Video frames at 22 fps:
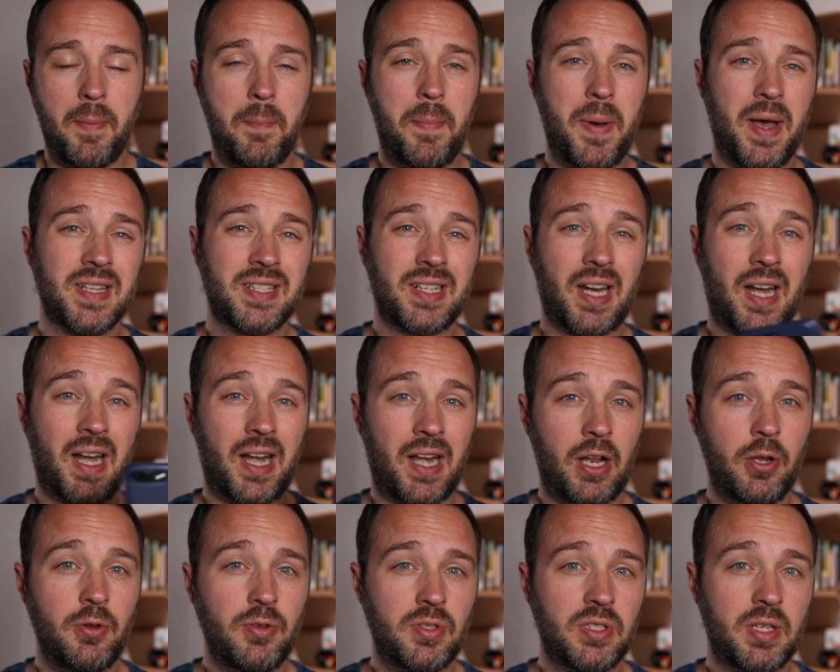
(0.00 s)
But as
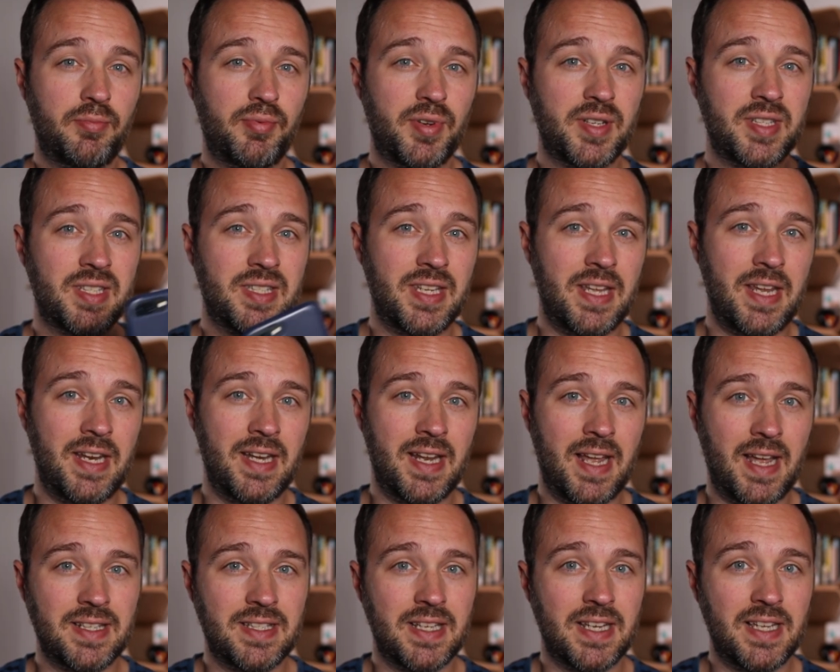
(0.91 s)
close to pristine
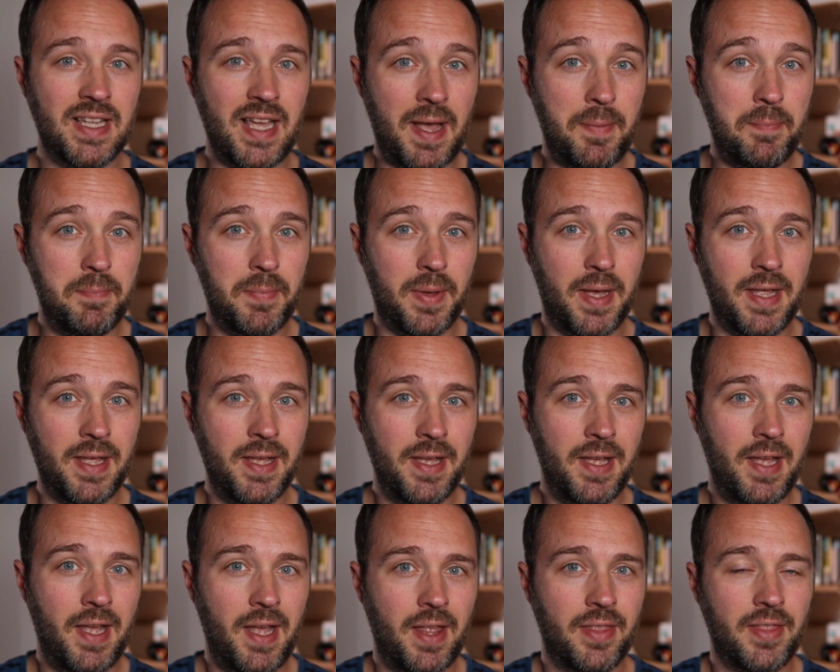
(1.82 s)
as it can be,
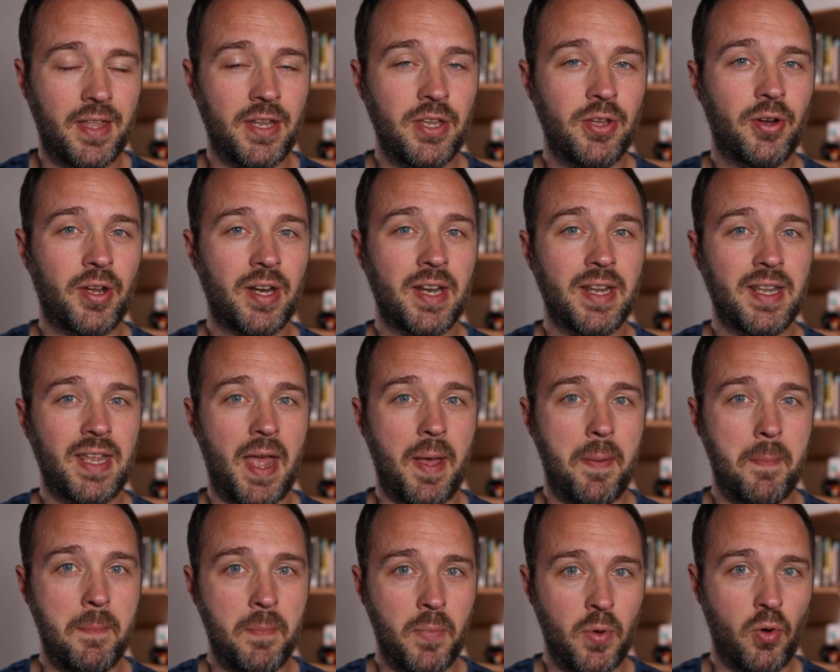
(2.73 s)
then you're going to
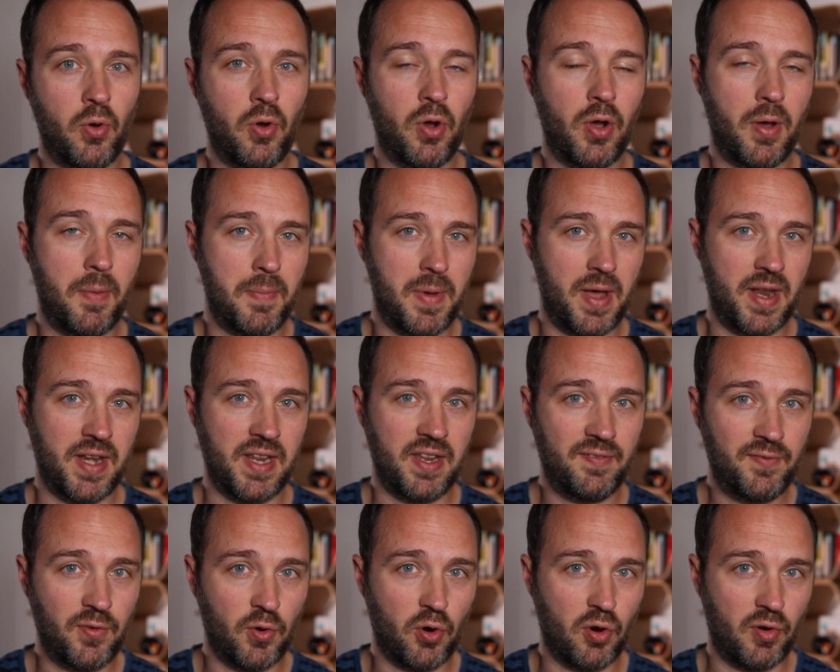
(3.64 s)
get more
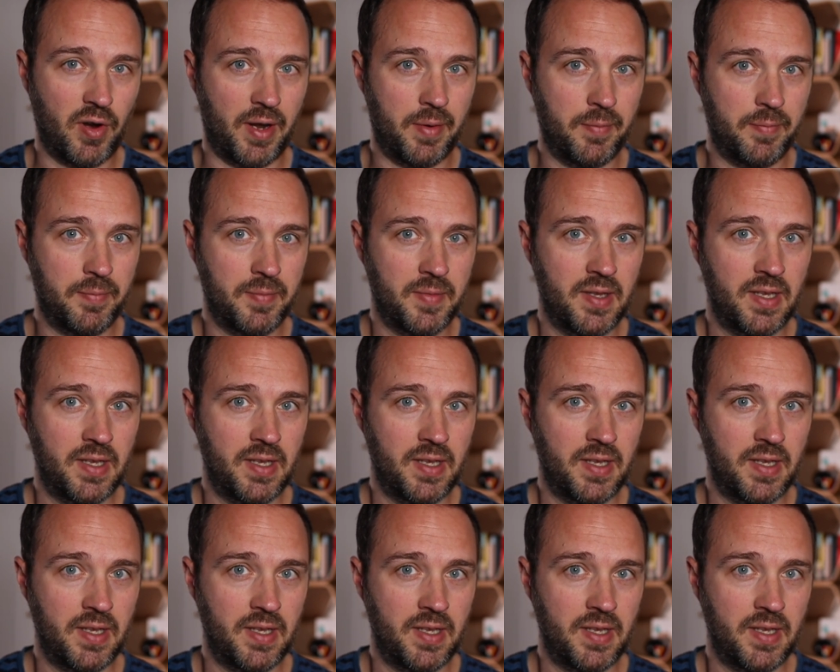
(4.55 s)
money for it.